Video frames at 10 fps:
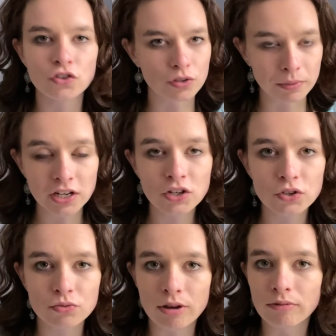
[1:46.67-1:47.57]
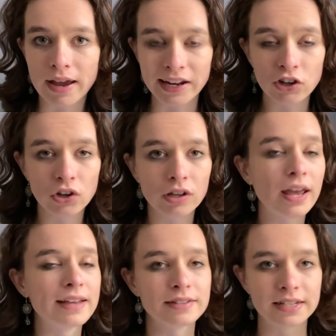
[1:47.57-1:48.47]
So I'm going to use Red Riding Hood
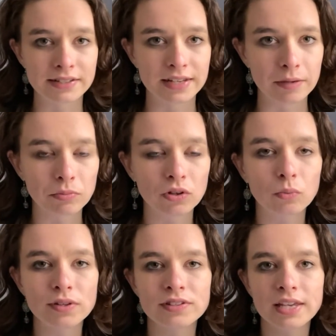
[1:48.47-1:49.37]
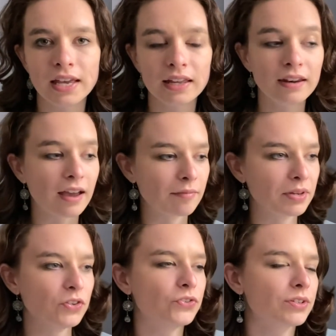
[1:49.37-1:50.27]
as an example once again. I've
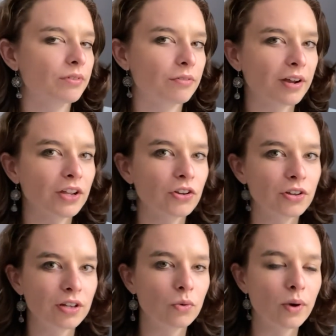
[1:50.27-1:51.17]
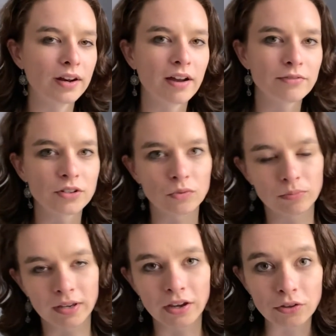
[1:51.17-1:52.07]
been using Red Riding Hood quite often
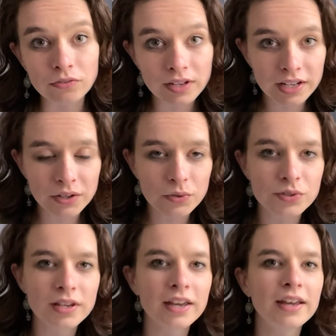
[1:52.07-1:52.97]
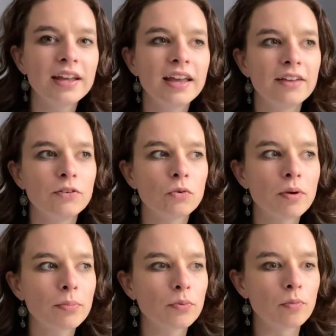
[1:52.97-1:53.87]
with my other videos. If you
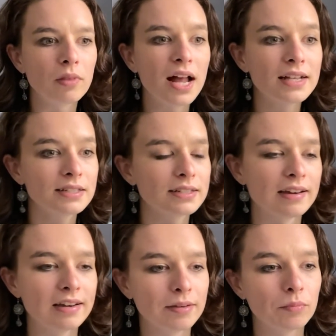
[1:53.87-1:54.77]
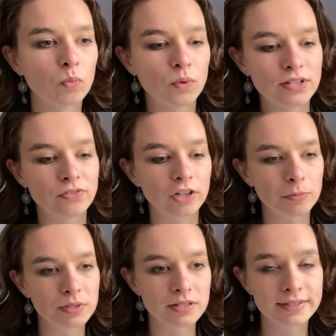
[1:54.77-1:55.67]
remember from last time, we
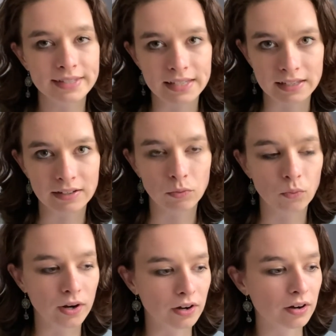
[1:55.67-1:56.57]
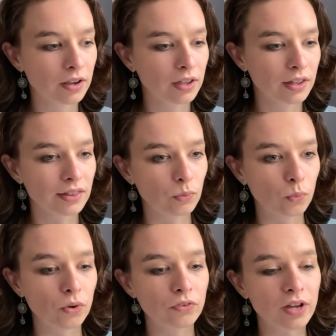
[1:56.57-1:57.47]
developed a scene where the
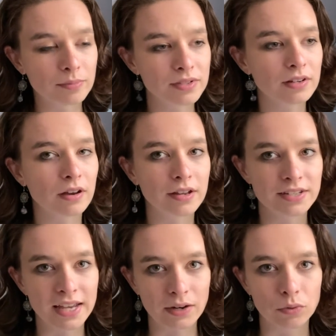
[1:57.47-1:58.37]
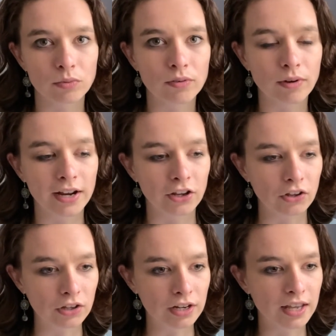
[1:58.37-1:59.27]
wolf comes into contact with Red Riding
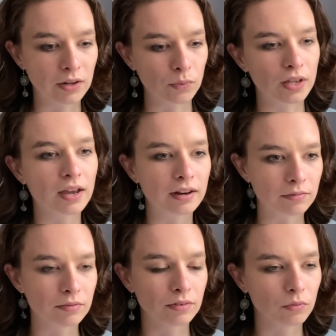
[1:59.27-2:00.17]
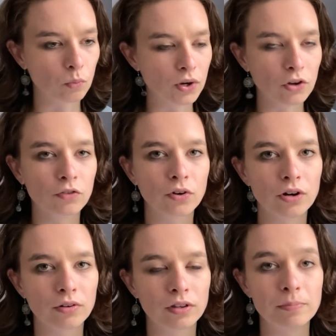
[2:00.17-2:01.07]
Hood, and we kind of went
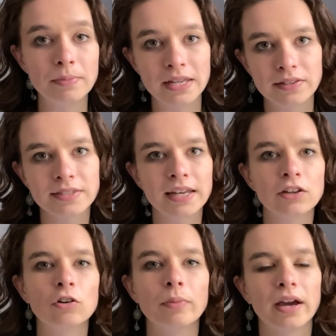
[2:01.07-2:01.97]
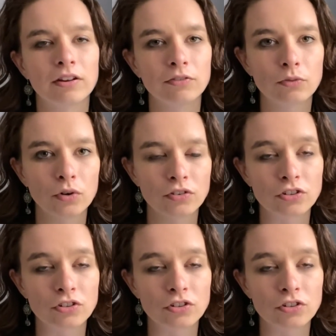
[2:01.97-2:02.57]
over the beats that go back and forth